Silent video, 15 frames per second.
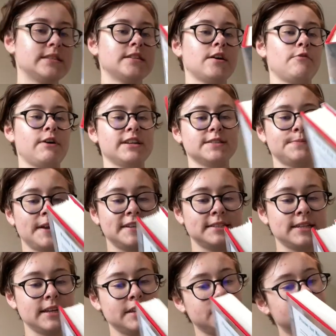So I spent
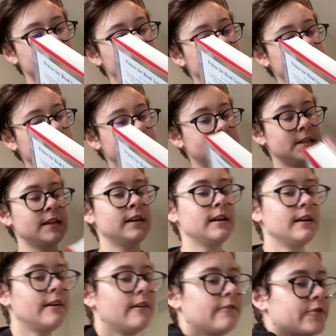two fifty
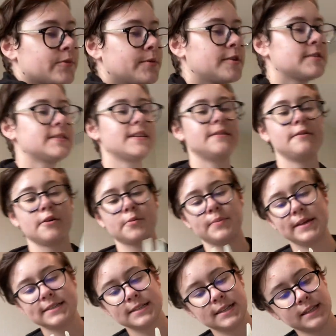for books that are
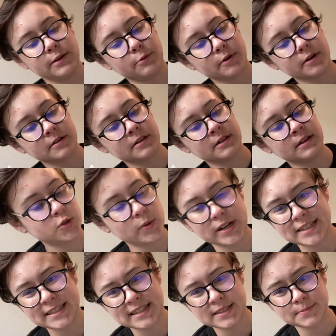basically worth
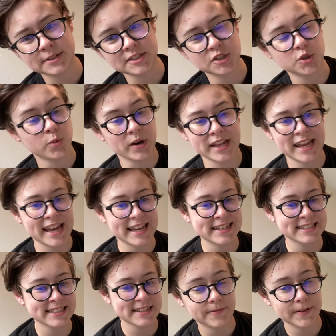twenty-six plus
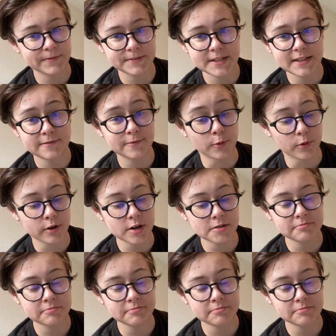twenty-eight, fifty-four